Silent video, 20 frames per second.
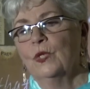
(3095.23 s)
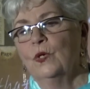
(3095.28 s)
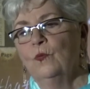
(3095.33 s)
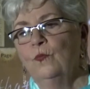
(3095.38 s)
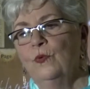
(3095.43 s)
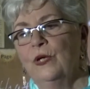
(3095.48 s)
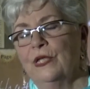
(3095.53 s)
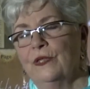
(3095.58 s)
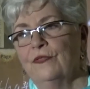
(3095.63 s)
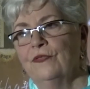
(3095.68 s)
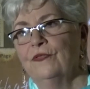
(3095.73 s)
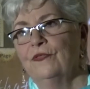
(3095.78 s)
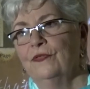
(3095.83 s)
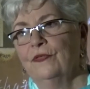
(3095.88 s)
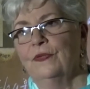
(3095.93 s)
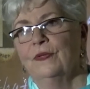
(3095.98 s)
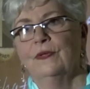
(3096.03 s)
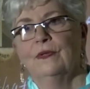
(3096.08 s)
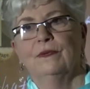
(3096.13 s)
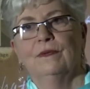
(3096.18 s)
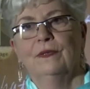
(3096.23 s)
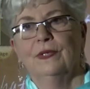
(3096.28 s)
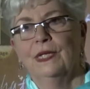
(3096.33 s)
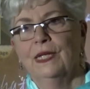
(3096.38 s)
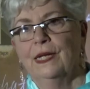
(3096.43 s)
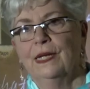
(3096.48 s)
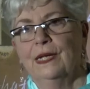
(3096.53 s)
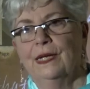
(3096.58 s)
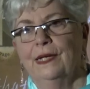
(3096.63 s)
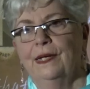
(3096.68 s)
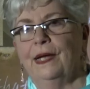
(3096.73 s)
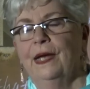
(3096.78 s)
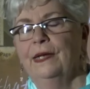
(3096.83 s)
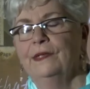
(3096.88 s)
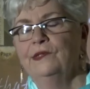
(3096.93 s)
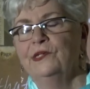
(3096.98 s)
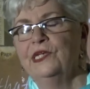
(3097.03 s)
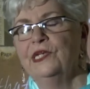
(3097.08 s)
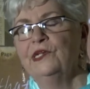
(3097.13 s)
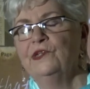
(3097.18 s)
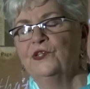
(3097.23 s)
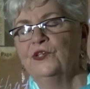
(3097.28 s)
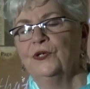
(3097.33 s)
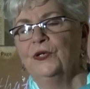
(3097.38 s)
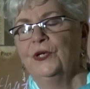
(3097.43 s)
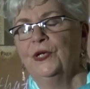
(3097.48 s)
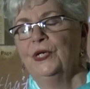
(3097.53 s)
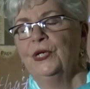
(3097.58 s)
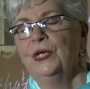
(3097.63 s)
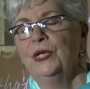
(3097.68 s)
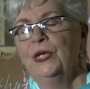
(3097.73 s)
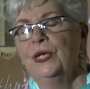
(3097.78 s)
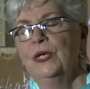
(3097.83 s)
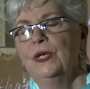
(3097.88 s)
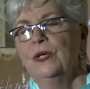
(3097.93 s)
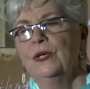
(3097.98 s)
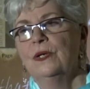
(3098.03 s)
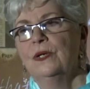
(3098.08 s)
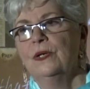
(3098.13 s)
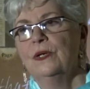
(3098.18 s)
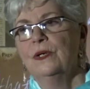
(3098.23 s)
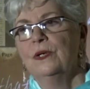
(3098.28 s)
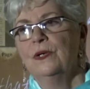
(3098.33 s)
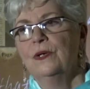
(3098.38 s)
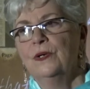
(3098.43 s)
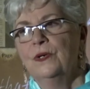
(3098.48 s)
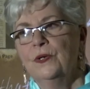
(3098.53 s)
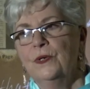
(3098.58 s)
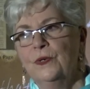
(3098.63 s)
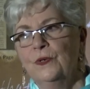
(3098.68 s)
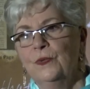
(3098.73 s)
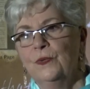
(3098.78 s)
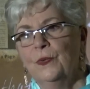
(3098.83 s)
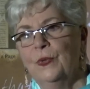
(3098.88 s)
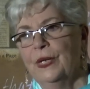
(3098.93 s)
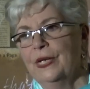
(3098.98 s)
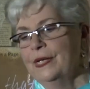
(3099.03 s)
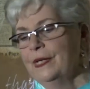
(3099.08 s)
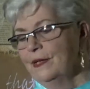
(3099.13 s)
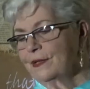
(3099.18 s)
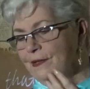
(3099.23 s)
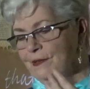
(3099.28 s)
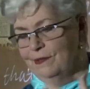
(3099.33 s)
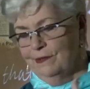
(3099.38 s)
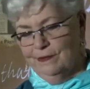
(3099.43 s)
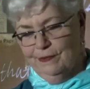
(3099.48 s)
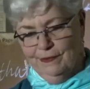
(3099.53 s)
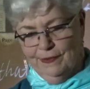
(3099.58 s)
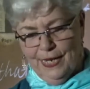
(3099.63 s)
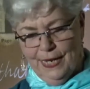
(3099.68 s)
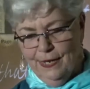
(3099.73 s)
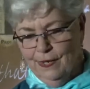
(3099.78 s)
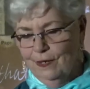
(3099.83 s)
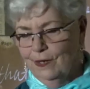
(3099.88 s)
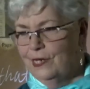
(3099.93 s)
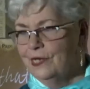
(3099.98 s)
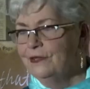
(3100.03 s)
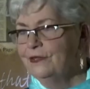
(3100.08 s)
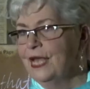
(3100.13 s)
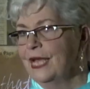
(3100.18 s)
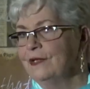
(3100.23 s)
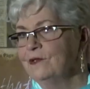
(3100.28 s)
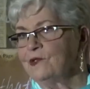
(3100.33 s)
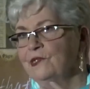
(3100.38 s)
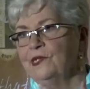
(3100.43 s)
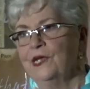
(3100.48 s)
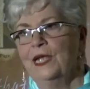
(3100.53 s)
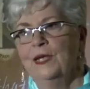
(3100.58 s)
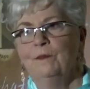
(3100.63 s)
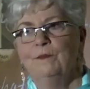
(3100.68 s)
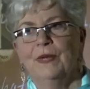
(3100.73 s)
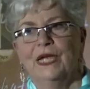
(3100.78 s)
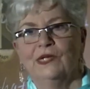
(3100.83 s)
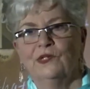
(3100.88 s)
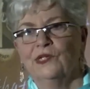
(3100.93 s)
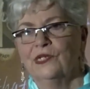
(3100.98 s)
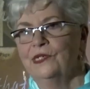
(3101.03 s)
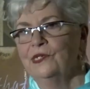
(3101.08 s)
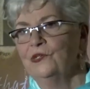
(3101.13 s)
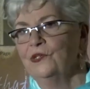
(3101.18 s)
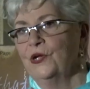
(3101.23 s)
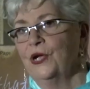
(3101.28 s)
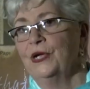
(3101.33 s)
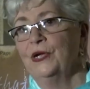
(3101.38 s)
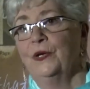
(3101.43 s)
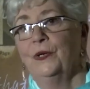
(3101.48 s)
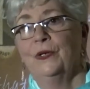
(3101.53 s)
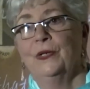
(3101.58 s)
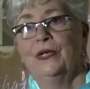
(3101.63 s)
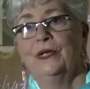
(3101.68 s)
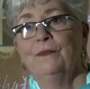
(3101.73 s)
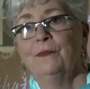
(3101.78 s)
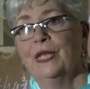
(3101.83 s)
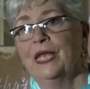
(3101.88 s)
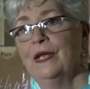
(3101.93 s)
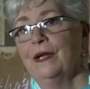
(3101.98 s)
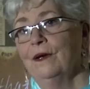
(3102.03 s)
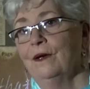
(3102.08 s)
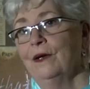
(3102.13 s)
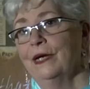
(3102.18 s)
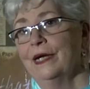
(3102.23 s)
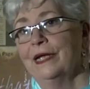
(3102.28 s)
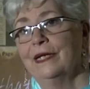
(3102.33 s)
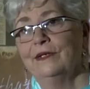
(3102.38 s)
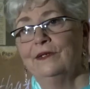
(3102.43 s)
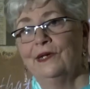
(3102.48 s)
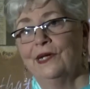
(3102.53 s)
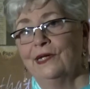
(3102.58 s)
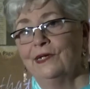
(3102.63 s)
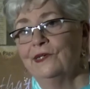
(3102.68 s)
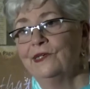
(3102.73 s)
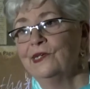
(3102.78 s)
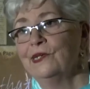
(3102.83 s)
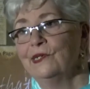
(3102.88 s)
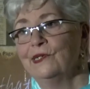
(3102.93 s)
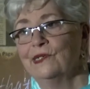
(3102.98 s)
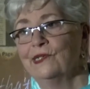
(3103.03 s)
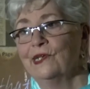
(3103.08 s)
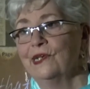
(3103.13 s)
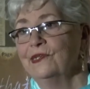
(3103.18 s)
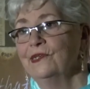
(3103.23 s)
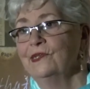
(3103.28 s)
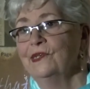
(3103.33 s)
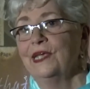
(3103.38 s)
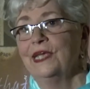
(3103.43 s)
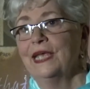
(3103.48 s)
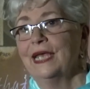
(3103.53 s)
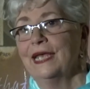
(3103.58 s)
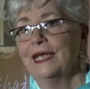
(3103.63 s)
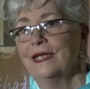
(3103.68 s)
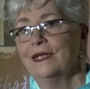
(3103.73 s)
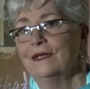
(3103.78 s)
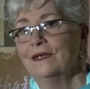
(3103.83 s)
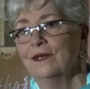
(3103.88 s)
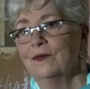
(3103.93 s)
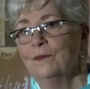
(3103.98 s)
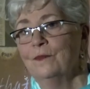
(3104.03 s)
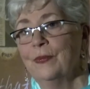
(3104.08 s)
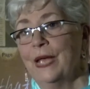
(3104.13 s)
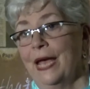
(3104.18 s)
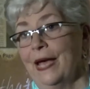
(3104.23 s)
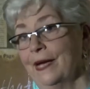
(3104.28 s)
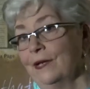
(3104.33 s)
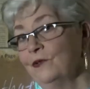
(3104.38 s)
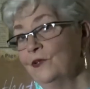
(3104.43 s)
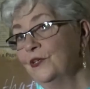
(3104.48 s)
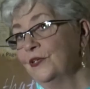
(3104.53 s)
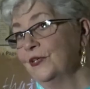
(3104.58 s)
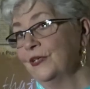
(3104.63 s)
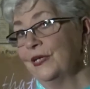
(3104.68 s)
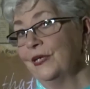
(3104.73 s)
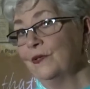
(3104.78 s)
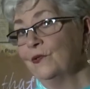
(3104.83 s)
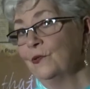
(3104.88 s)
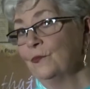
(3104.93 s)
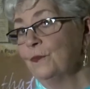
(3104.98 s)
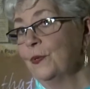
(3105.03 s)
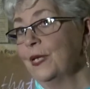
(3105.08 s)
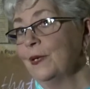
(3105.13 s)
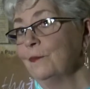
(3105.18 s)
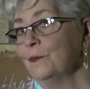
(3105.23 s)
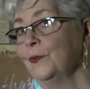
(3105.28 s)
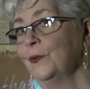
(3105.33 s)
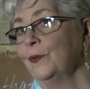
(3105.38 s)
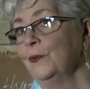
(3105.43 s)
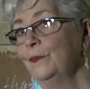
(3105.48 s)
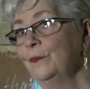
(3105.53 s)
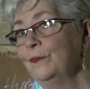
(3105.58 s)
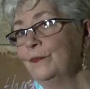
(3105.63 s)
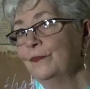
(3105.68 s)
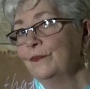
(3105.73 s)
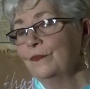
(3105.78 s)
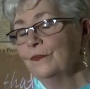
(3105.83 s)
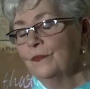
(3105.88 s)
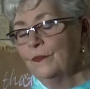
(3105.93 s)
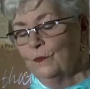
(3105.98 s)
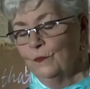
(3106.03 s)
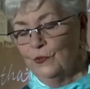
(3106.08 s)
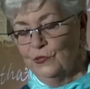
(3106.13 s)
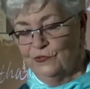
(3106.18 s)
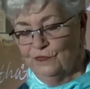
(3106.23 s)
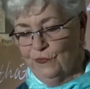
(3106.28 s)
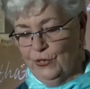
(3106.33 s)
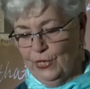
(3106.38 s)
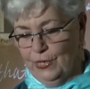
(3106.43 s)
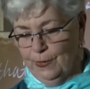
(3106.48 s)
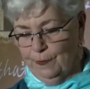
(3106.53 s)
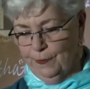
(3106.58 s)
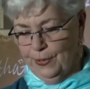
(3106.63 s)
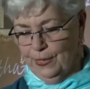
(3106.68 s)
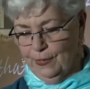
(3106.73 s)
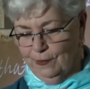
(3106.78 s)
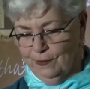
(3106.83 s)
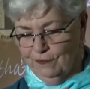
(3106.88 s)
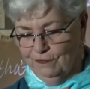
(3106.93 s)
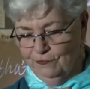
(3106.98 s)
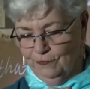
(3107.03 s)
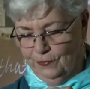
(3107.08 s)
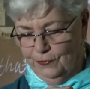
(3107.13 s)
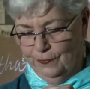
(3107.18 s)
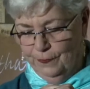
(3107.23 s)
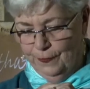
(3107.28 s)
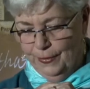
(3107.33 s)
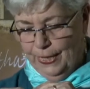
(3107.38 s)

with uh, a teacher who carried that same message I heard him carry in 1968 back to his people. It was very powerful.